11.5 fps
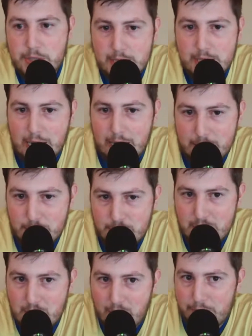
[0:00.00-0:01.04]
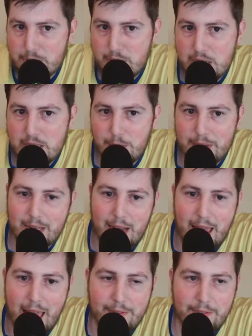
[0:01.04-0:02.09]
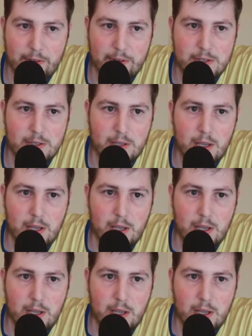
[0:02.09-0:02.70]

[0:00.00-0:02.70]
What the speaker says: That's an interesting conversation that we can have as